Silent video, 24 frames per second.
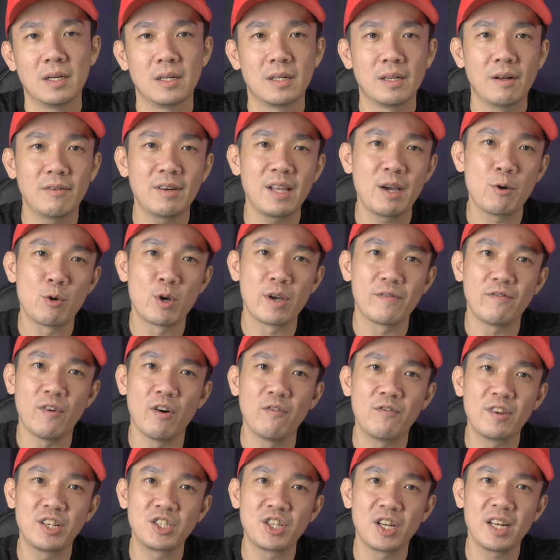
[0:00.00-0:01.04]
Now that we have
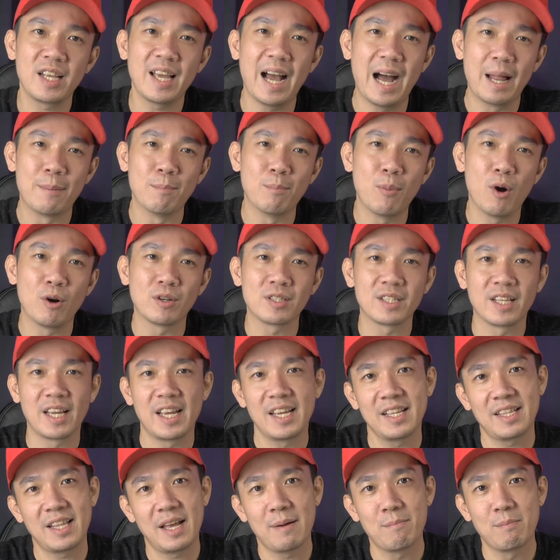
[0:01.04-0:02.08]
officially unboxed the
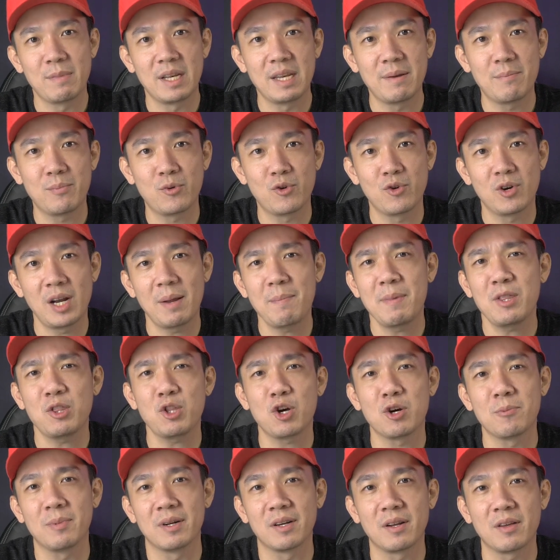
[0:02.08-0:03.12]
ATEM Mini Pro, let me
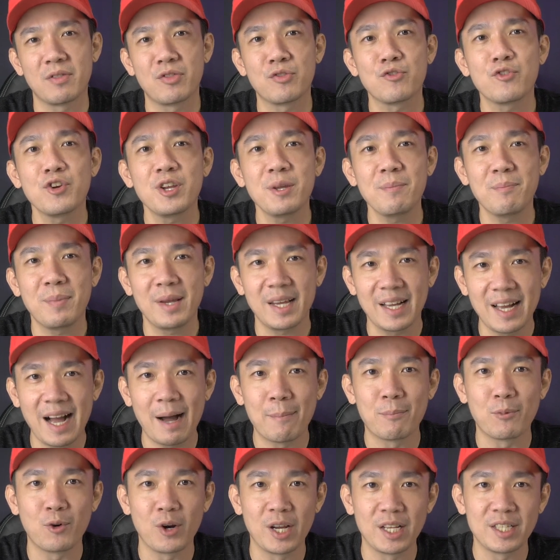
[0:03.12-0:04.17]
talk about the 3 big
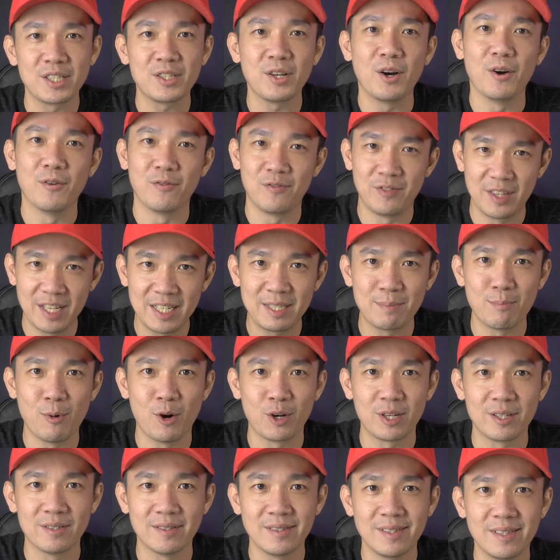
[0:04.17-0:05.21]
upgrades of this
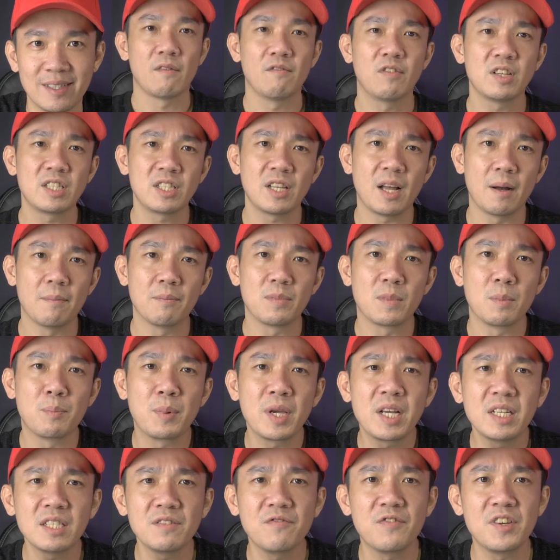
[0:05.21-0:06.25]
model. First up, the
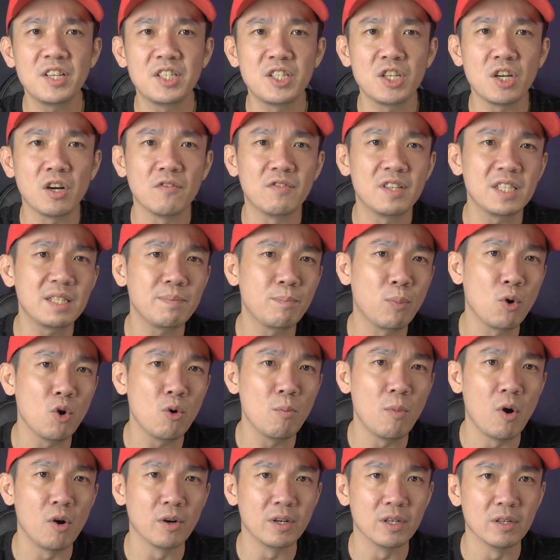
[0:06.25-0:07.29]
biggest feature of this Pro
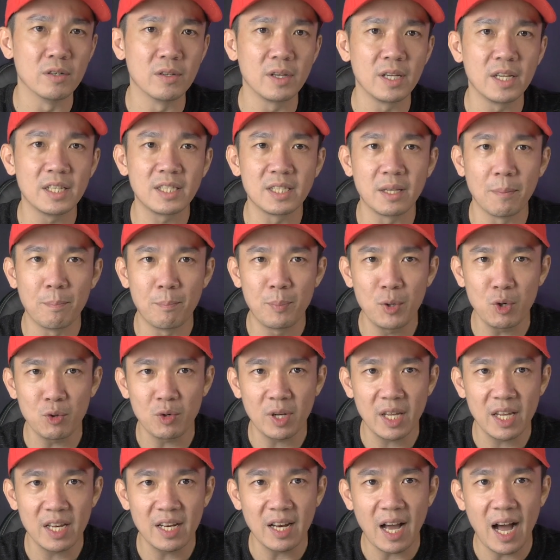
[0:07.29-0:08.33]
model is the
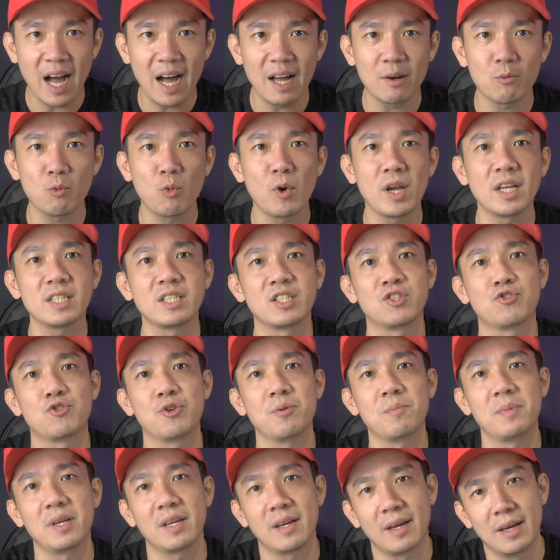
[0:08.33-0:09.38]
built-in hardware
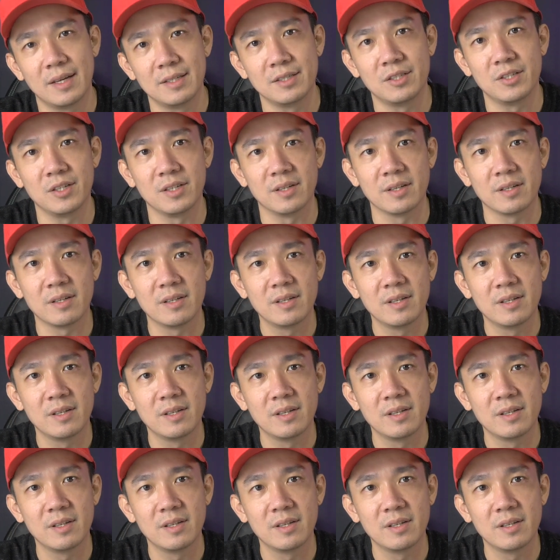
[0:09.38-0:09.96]
streaming engine.